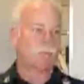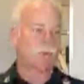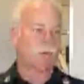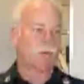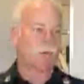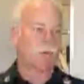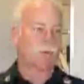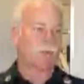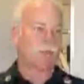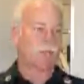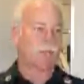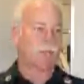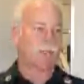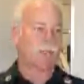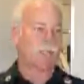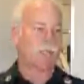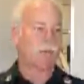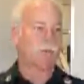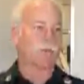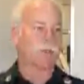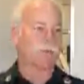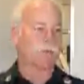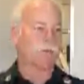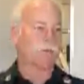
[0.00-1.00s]
were able to
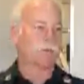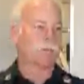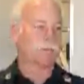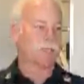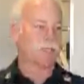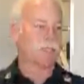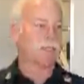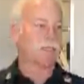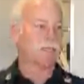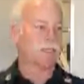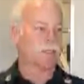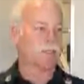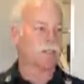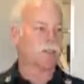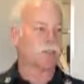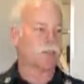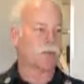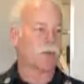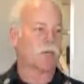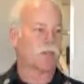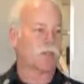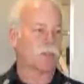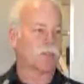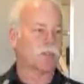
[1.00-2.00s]
keep it from getting into the
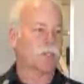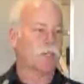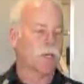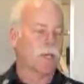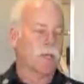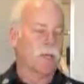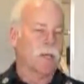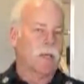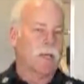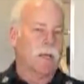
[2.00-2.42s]
structures.